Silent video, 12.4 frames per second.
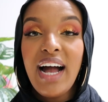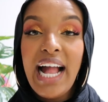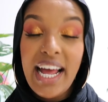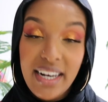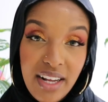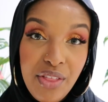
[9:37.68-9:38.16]
I
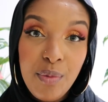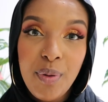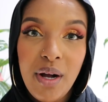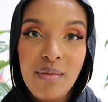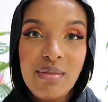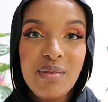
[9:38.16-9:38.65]
had another
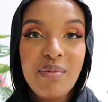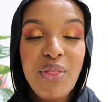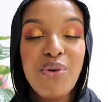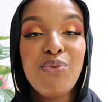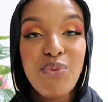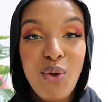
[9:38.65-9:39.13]
problem.
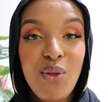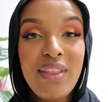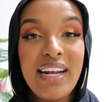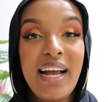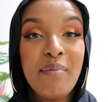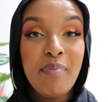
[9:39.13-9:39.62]
The roll
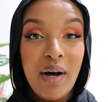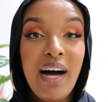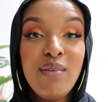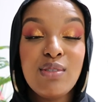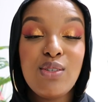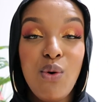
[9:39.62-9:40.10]
that I
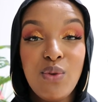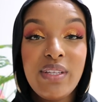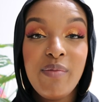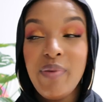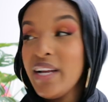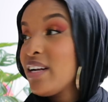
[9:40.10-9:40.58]
bought was
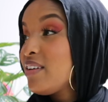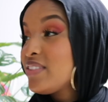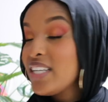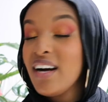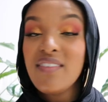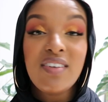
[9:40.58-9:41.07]
only big enough
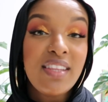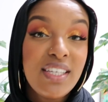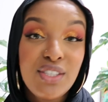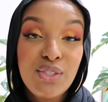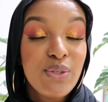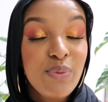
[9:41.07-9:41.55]
to cover
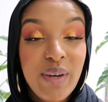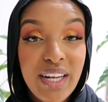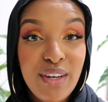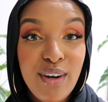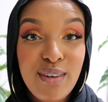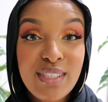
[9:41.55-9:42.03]
these two
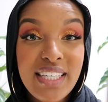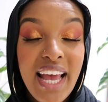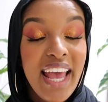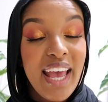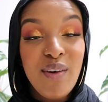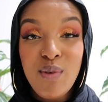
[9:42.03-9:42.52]
windows.
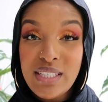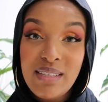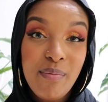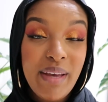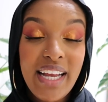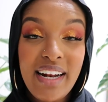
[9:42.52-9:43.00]
It
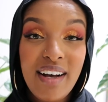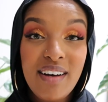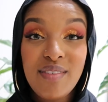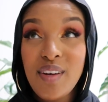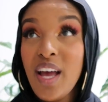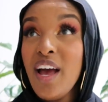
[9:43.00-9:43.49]
wasn't big
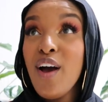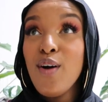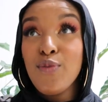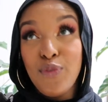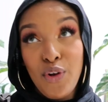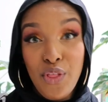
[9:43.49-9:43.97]
enough
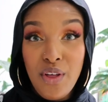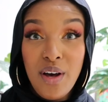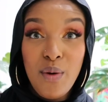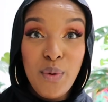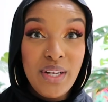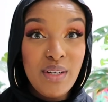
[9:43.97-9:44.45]
for
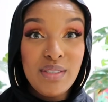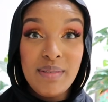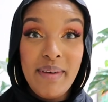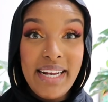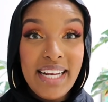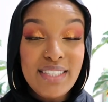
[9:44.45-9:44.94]
the windows
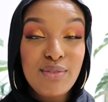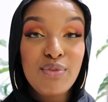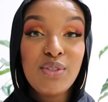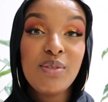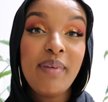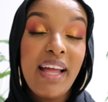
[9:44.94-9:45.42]
in my next
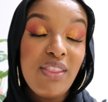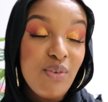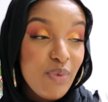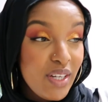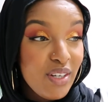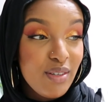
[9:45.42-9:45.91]
room and the
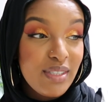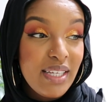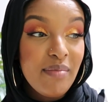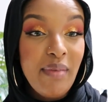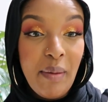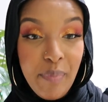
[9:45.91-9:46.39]
windows
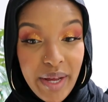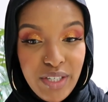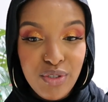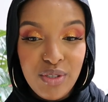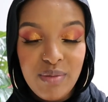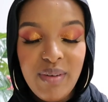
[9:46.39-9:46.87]
in my
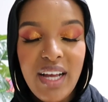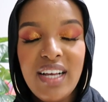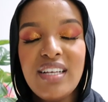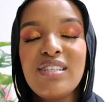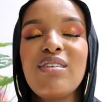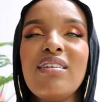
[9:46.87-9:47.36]
bedroom.
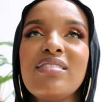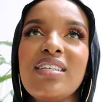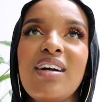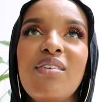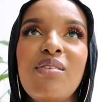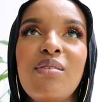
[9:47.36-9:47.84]
So I was
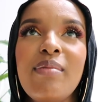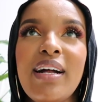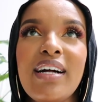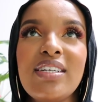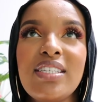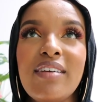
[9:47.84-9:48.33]
like, oh
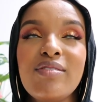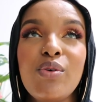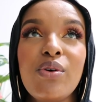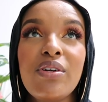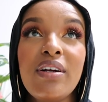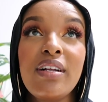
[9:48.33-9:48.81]
my gosh, I have to
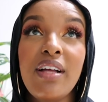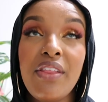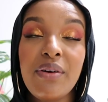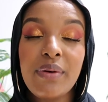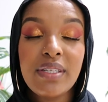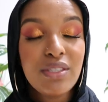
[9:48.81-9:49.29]
order
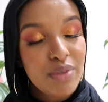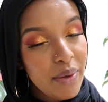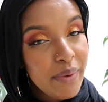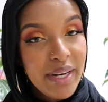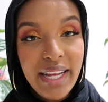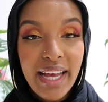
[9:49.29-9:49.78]
another one. So I
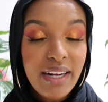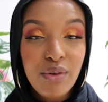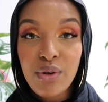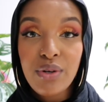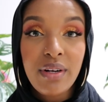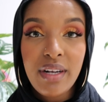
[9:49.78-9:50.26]
went ahead and
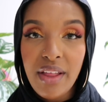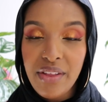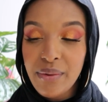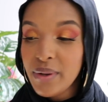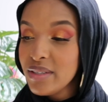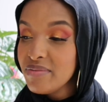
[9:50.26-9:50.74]
ordered
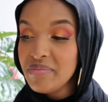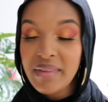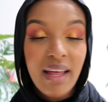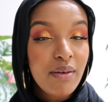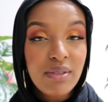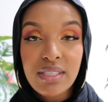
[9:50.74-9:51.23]
another one.
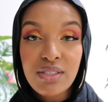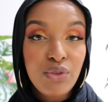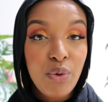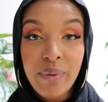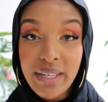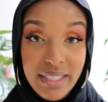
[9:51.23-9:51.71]
That was
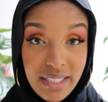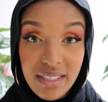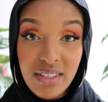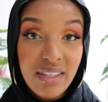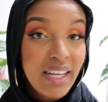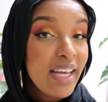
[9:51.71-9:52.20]
no big
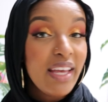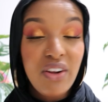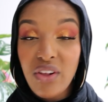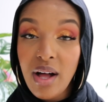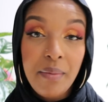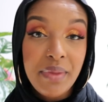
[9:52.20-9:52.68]
deal.
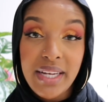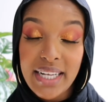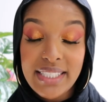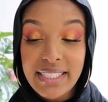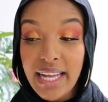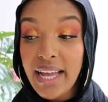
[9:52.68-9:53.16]
It'll come the
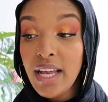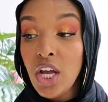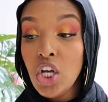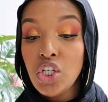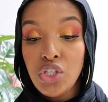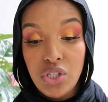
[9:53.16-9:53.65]
next day.
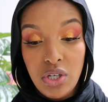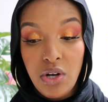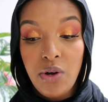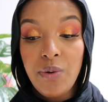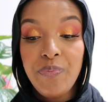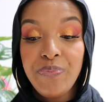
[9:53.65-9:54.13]

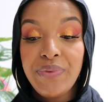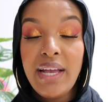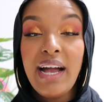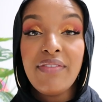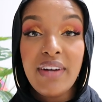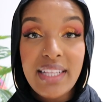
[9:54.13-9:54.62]
So
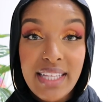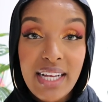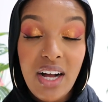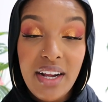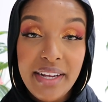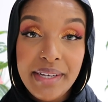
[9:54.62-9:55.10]
I finally
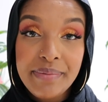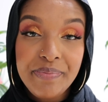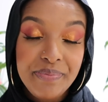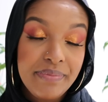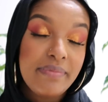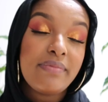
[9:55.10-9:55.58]
got it.
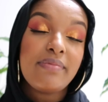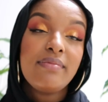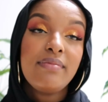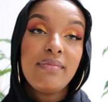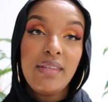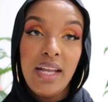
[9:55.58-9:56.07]

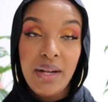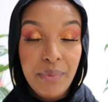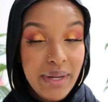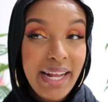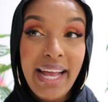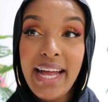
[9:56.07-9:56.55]
I
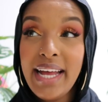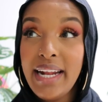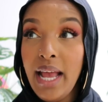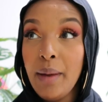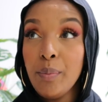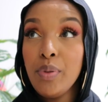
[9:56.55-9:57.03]
went
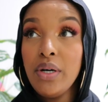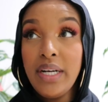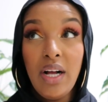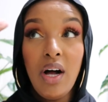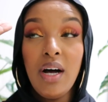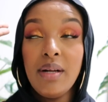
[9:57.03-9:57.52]
ahead and put
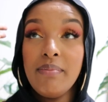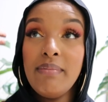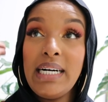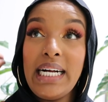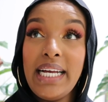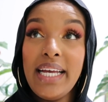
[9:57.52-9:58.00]
it on
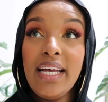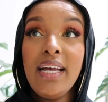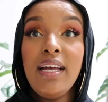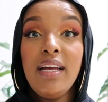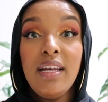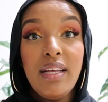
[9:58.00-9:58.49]
my
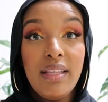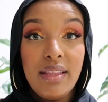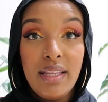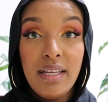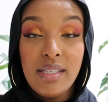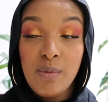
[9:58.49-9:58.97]

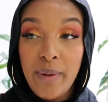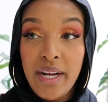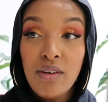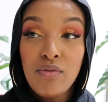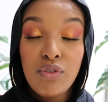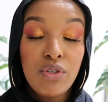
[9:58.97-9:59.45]

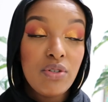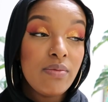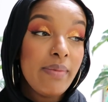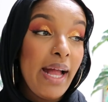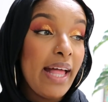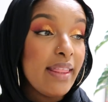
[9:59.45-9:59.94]
spare
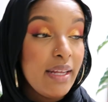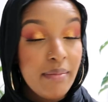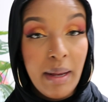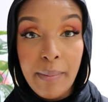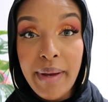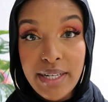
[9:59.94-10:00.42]
room and
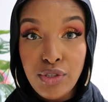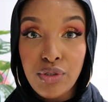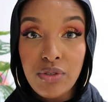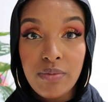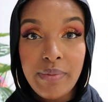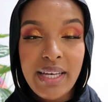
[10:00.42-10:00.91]
my
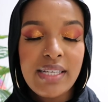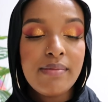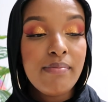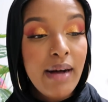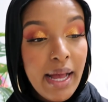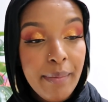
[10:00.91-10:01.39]
bedroom because
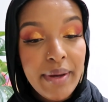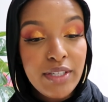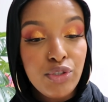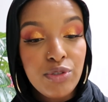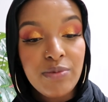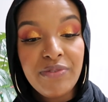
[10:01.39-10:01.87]
my
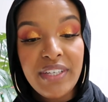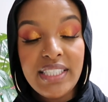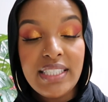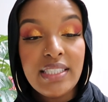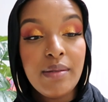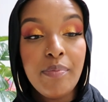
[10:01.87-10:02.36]
bedroom
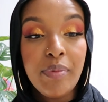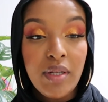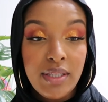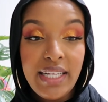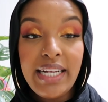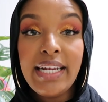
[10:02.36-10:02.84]
faces the
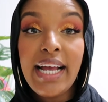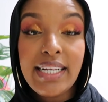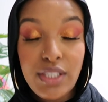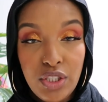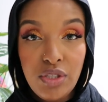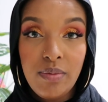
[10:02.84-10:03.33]
building
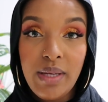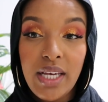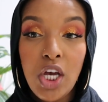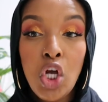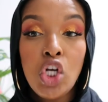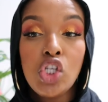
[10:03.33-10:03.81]
next to
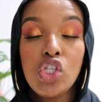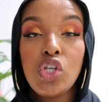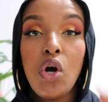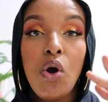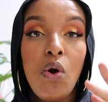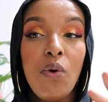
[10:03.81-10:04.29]
me.
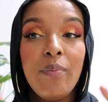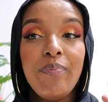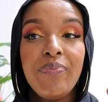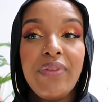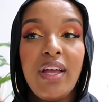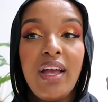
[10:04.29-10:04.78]
So
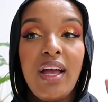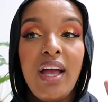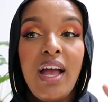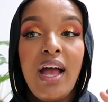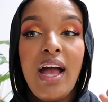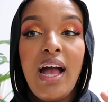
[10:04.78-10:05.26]

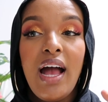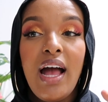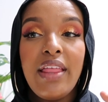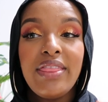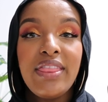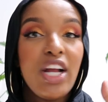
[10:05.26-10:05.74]

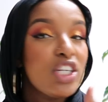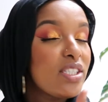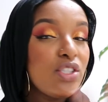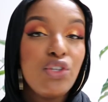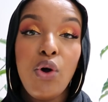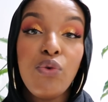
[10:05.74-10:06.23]

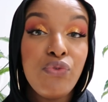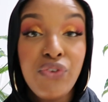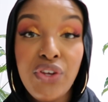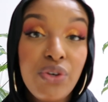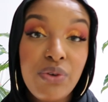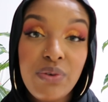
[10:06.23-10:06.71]
there's no
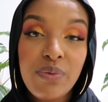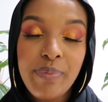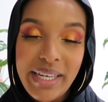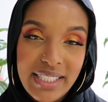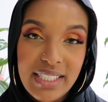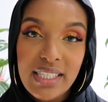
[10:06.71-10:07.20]
view
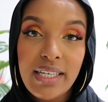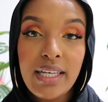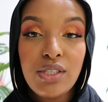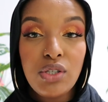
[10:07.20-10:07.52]
basically.